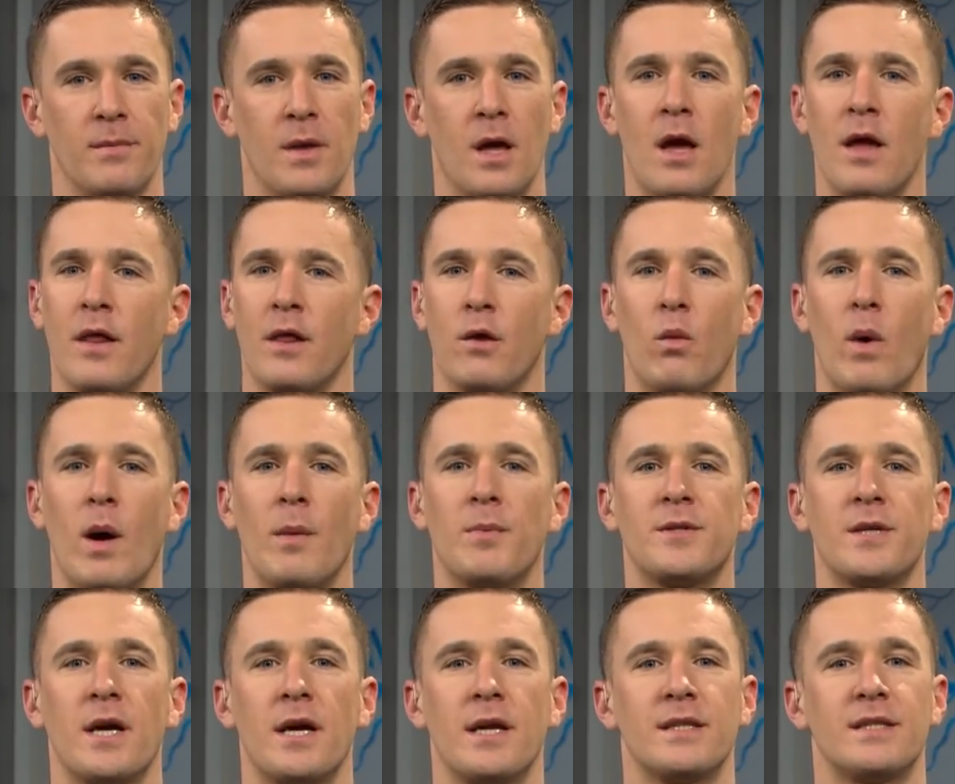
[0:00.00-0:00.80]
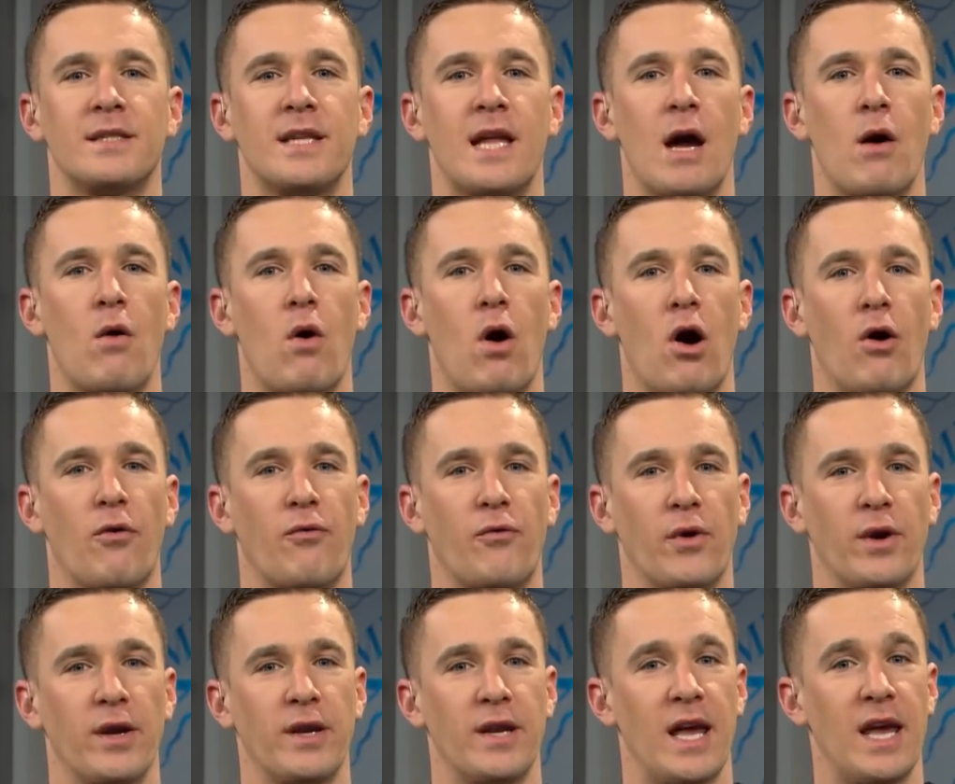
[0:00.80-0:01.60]
The website is now
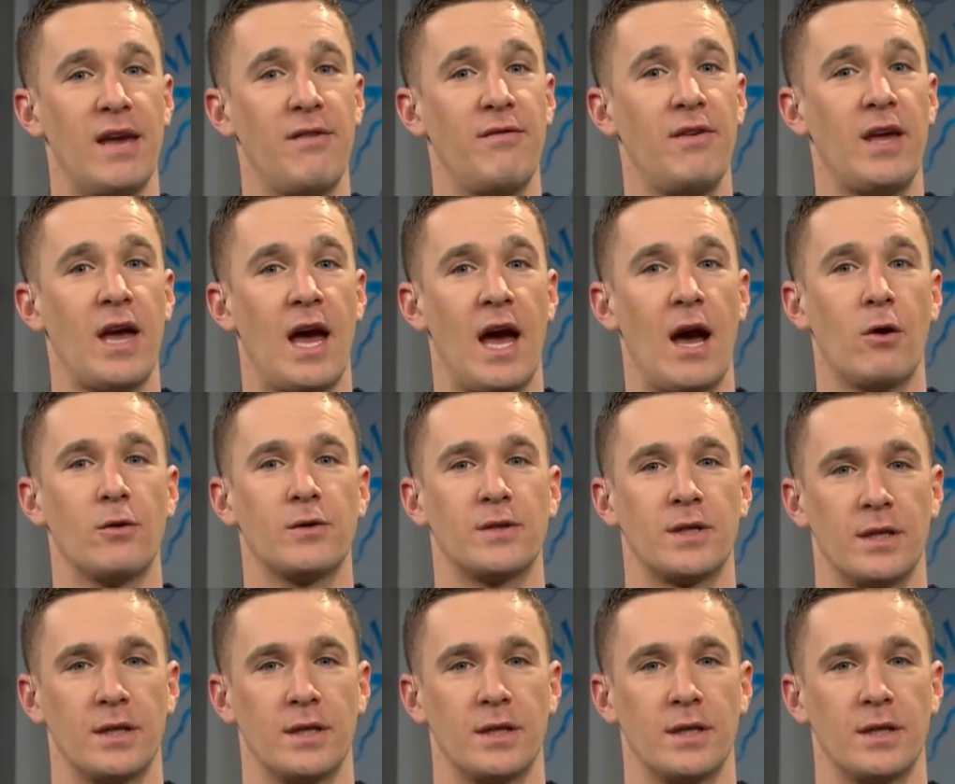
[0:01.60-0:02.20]
offering Navy housing